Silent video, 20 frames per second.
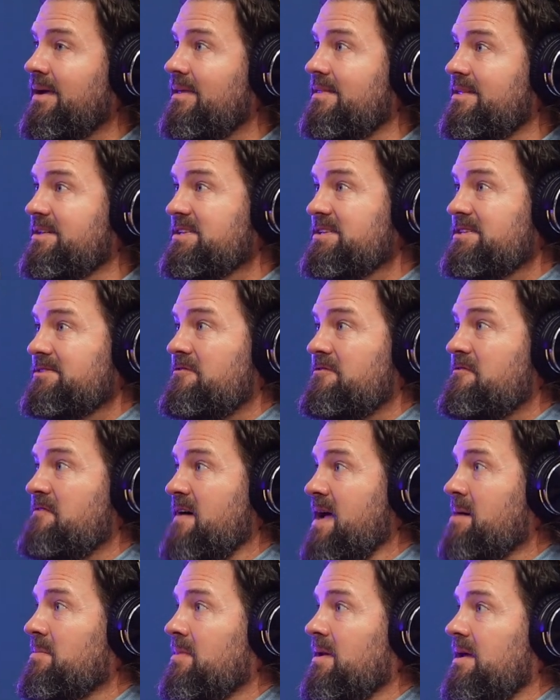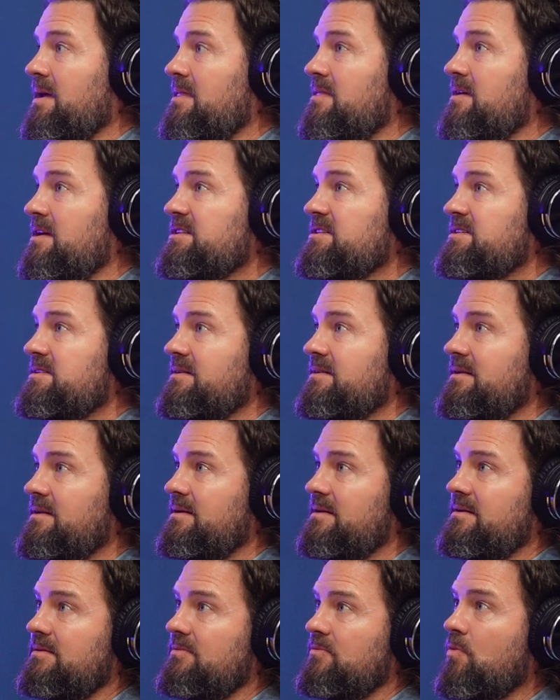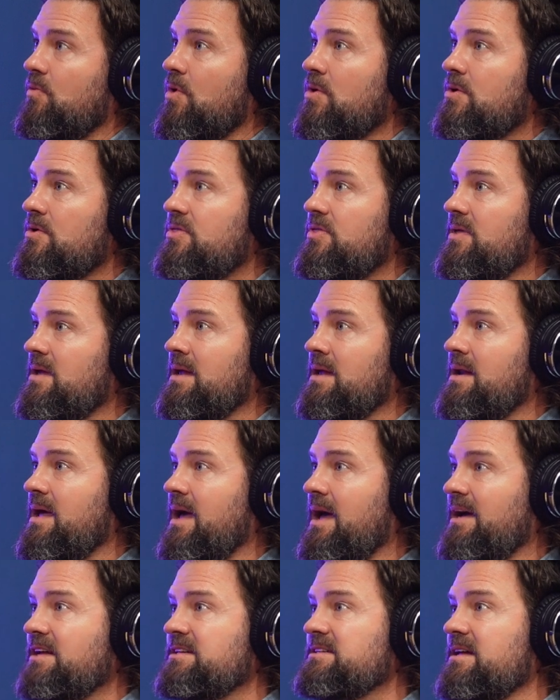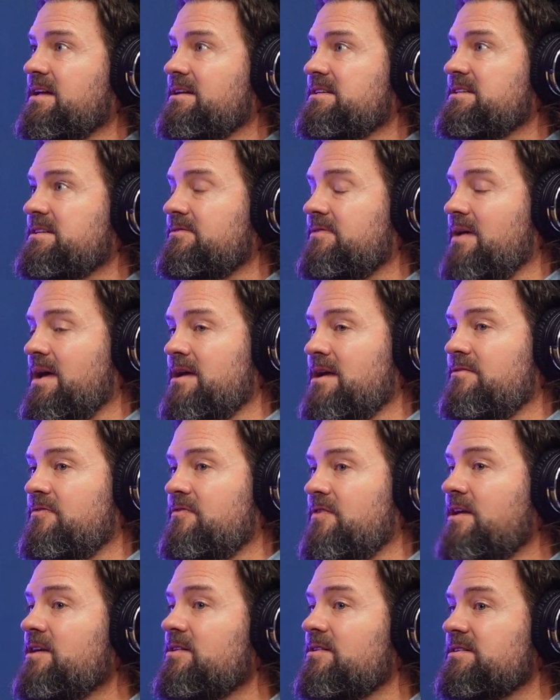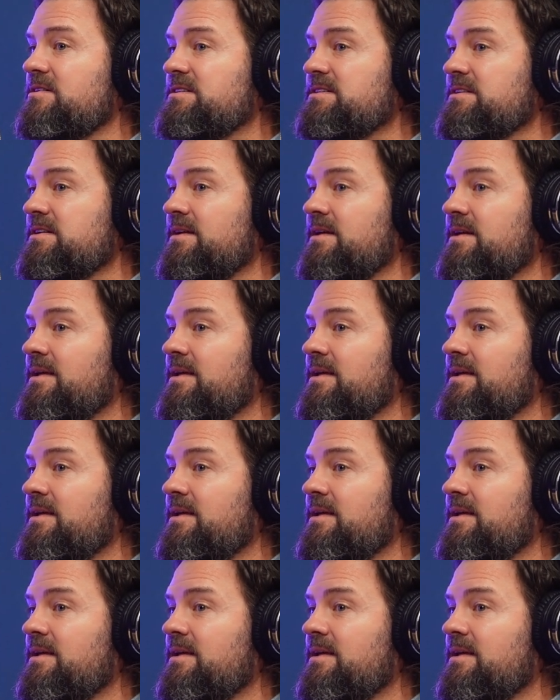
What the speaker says: This is a family that's worth in excess of 8 figures.